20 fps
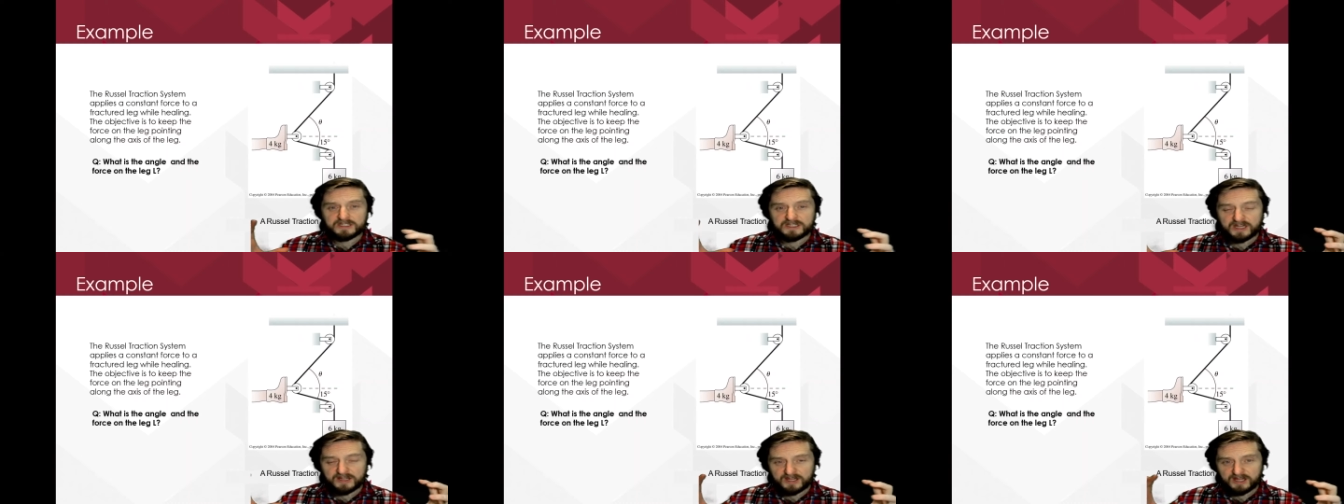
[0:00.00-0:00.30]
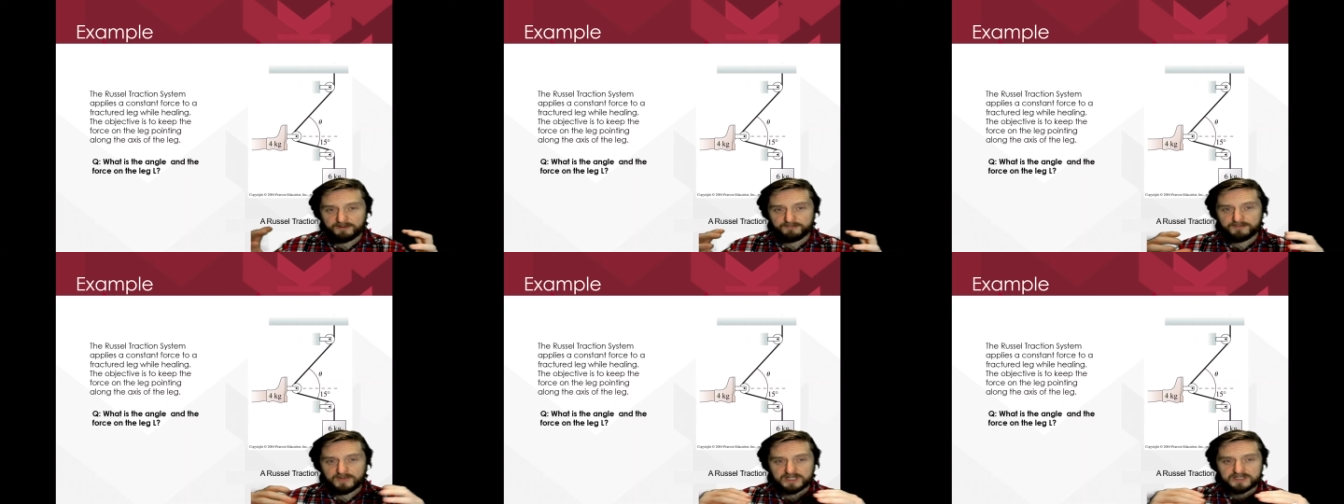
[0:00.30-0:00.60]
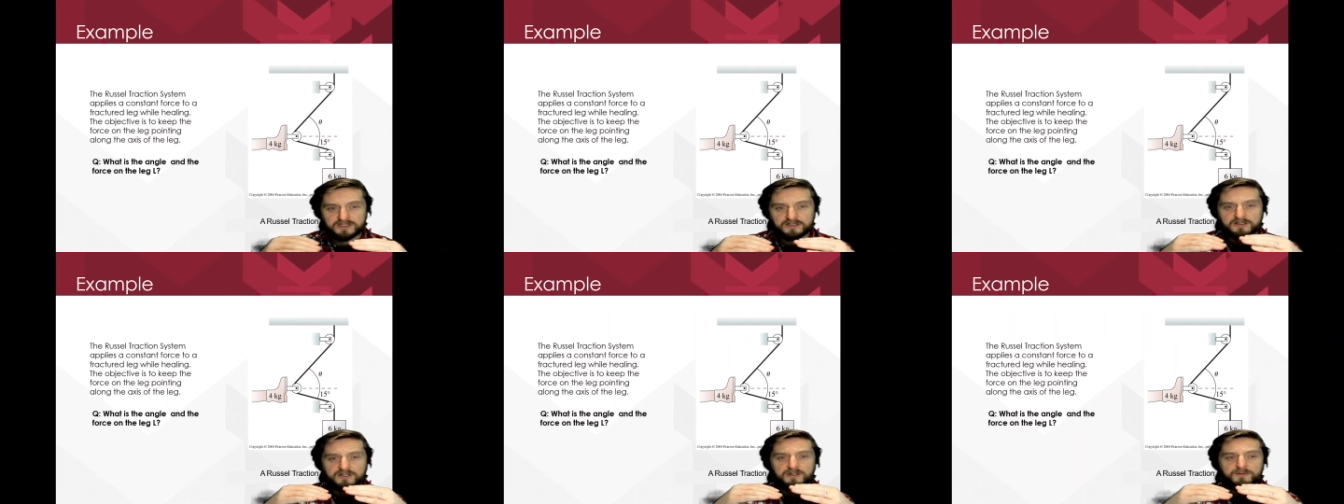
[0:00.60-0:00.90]
then that
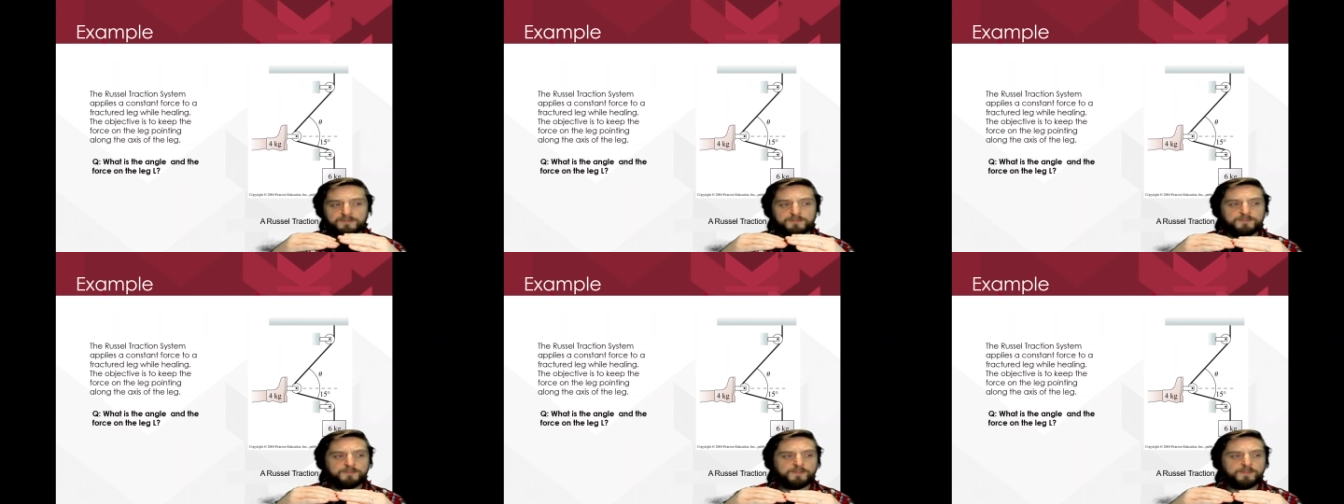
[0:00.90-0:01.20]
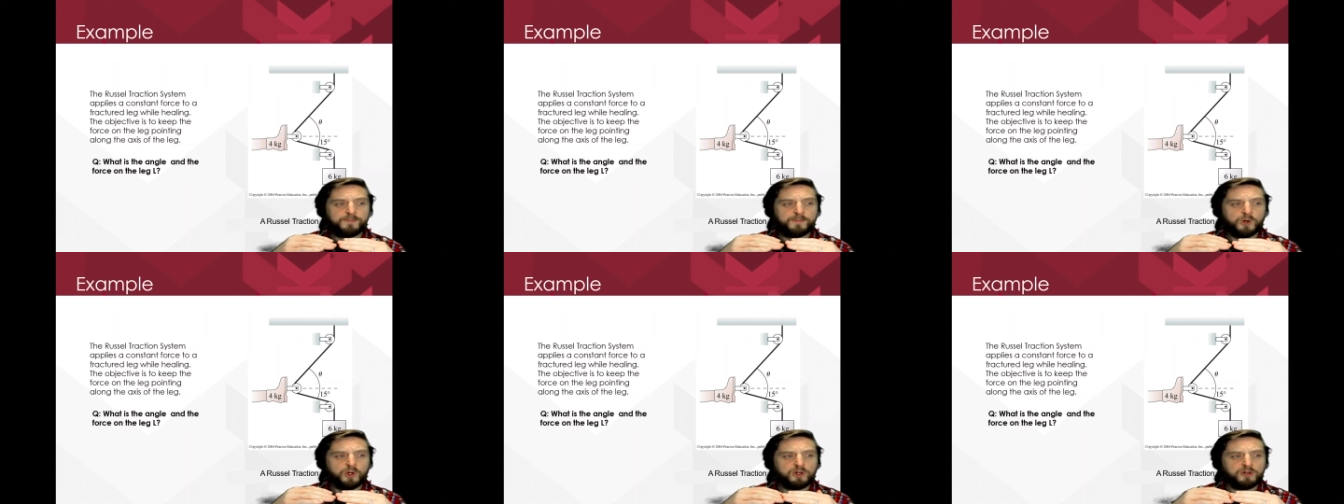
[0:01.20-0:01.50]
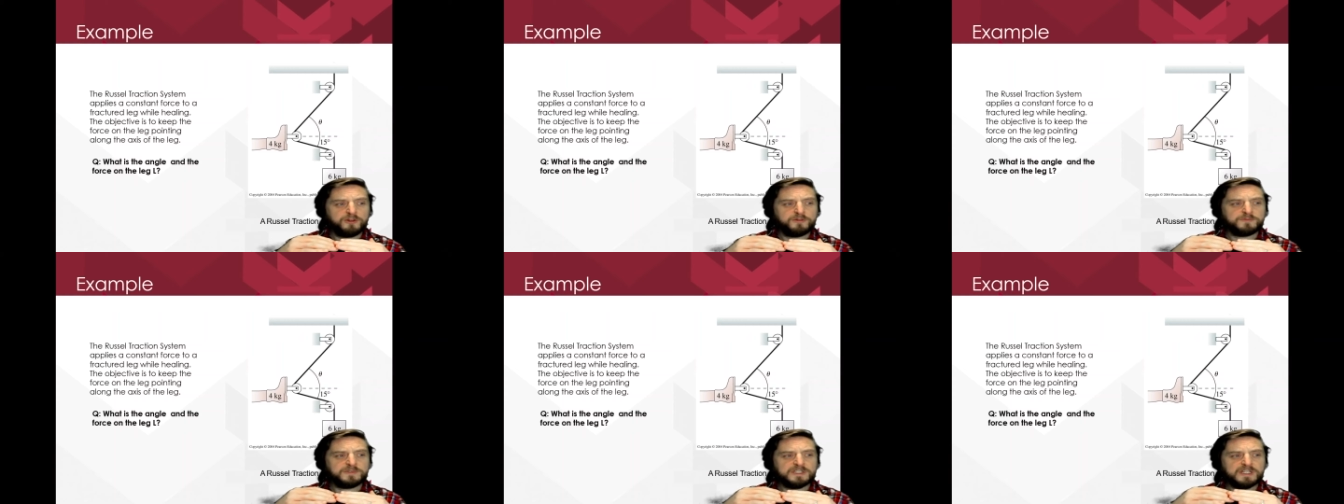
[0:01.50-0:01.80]
muscle can pull
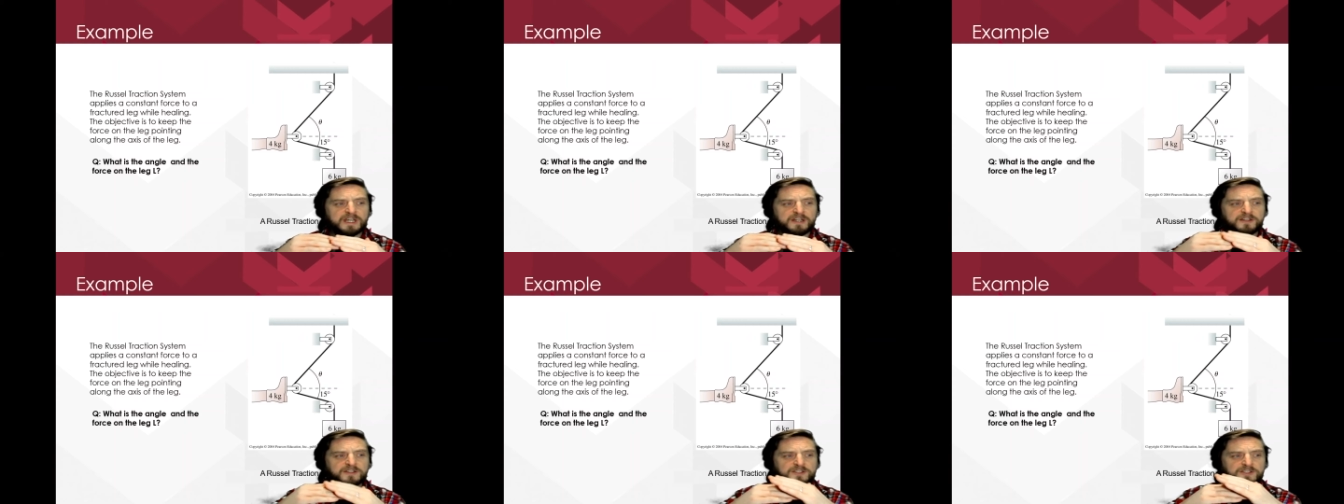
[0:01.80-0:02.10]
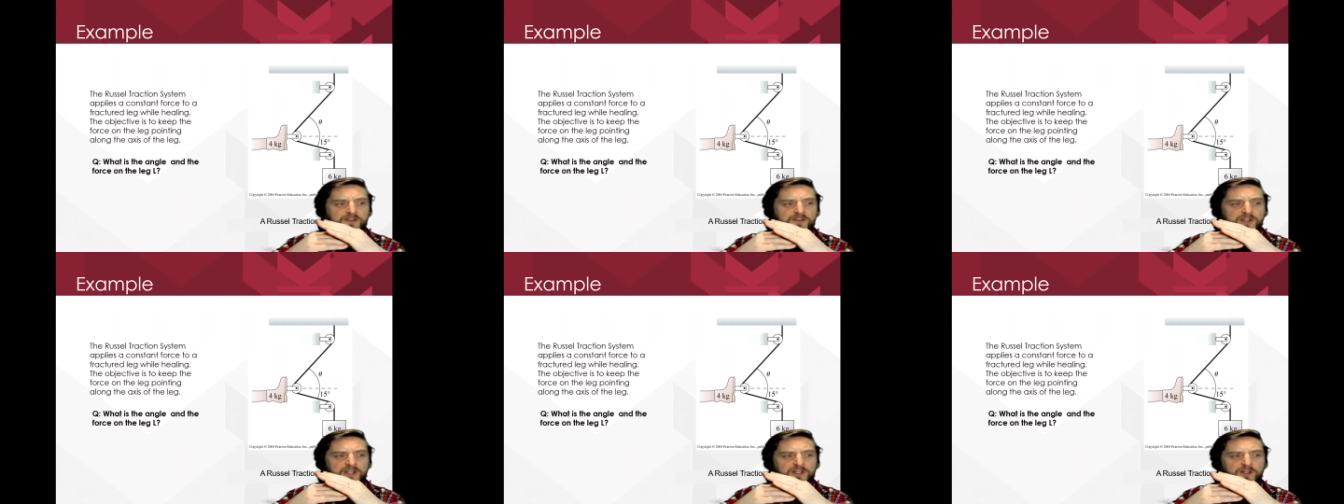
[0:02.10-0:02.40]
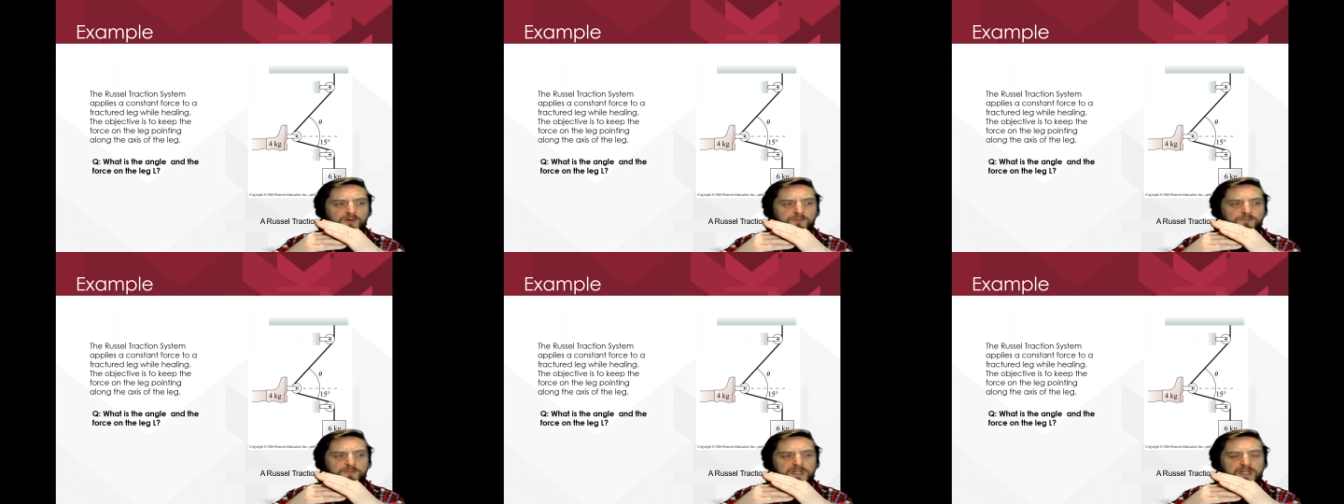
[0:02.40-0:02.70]
them together so that they
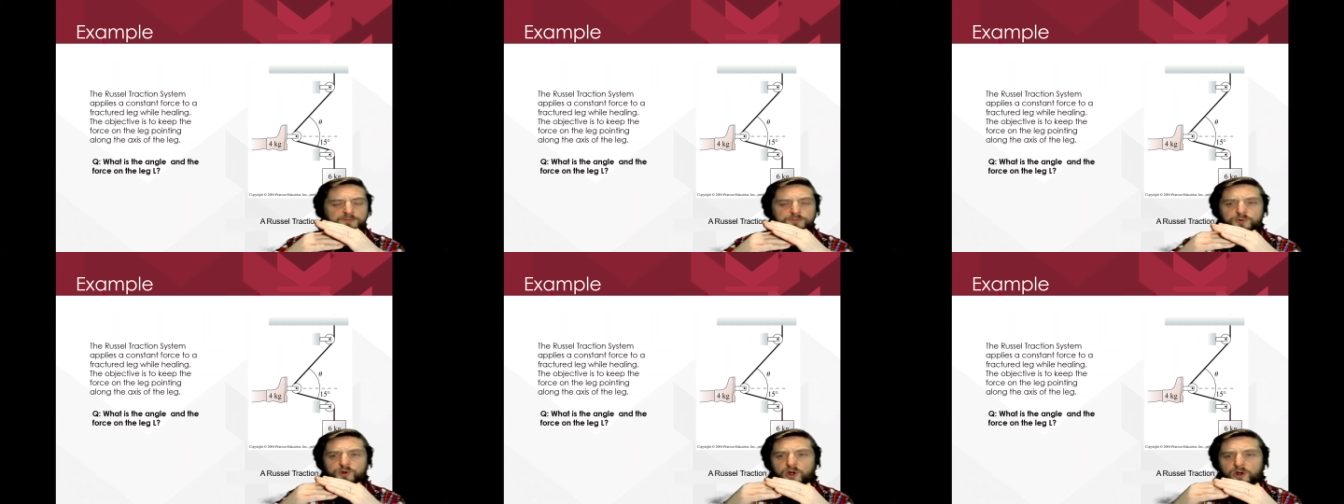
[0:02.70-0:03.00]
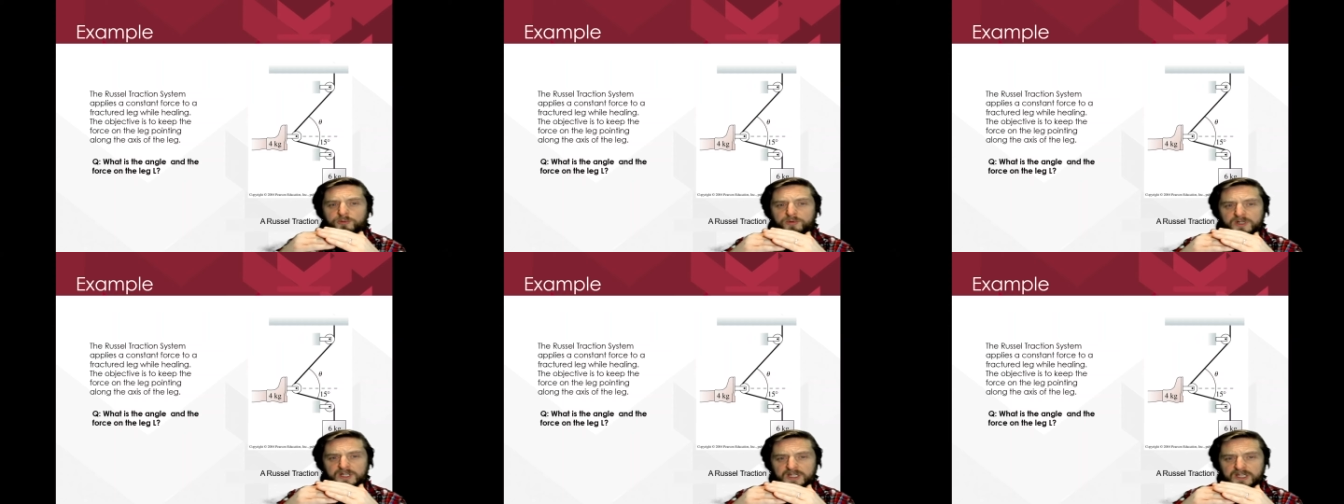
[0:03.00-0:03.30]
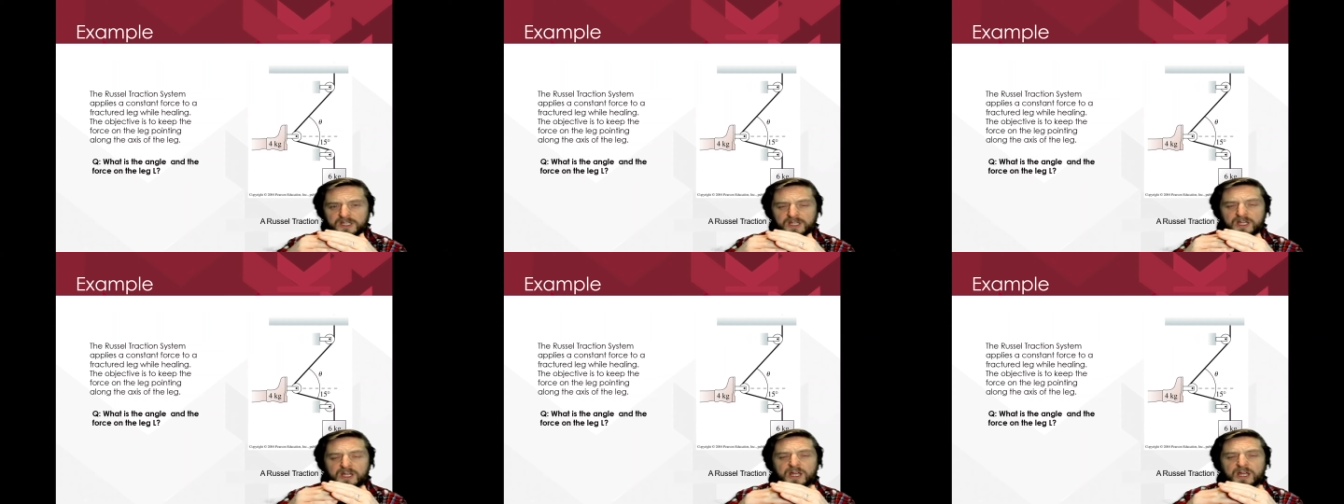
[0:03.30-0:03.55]
don't meet properly